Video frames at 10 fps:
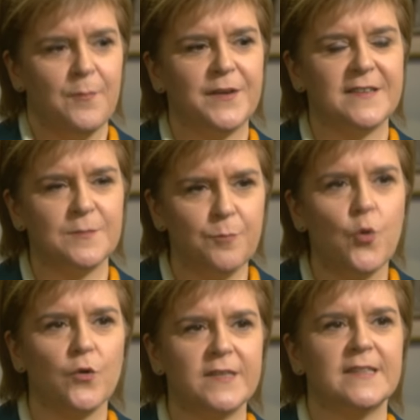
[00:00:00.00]
But it's
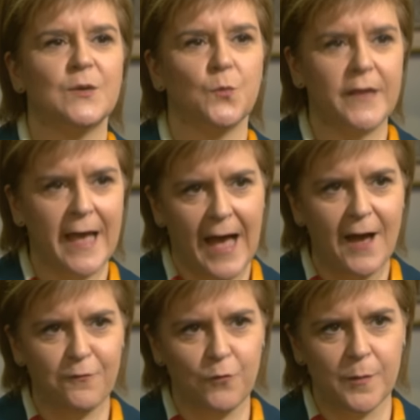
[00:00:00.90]
important that we
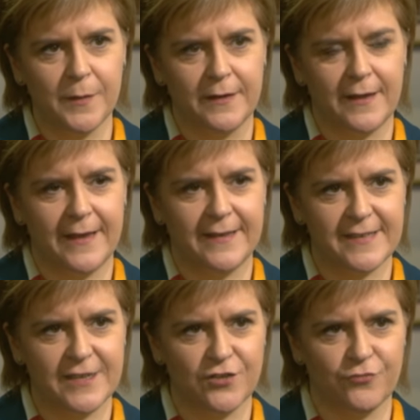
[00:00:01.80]
have women in
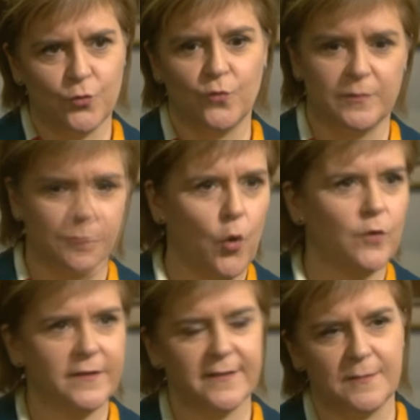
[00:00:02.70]
senior roles in
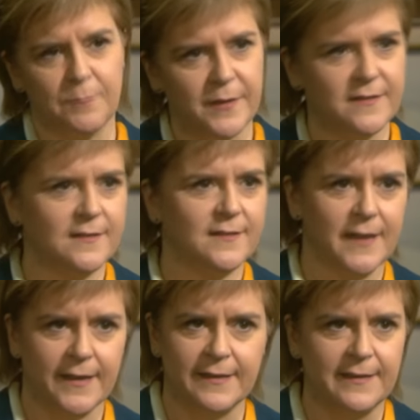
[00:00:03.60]
politics, in business,
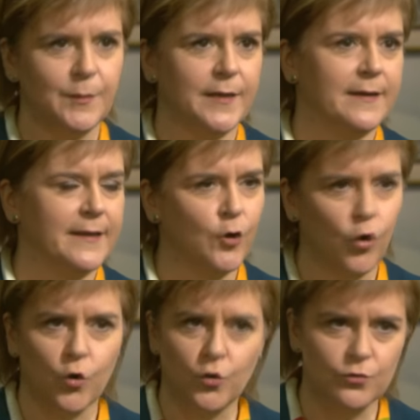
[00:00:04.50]
in academia, in
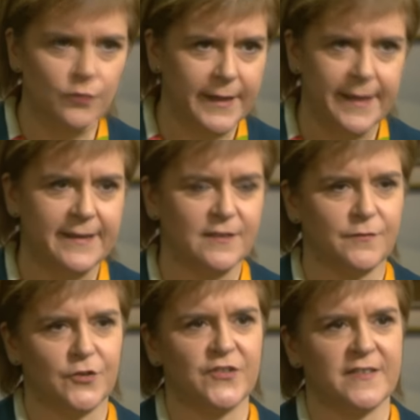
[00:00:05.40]
all areas
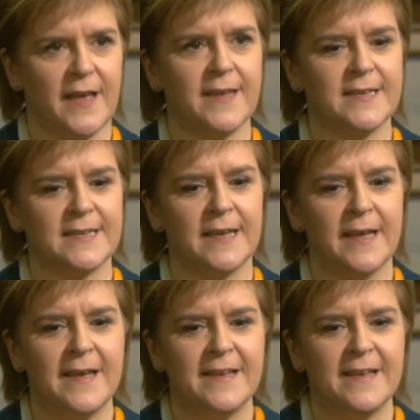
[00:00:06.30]
of our society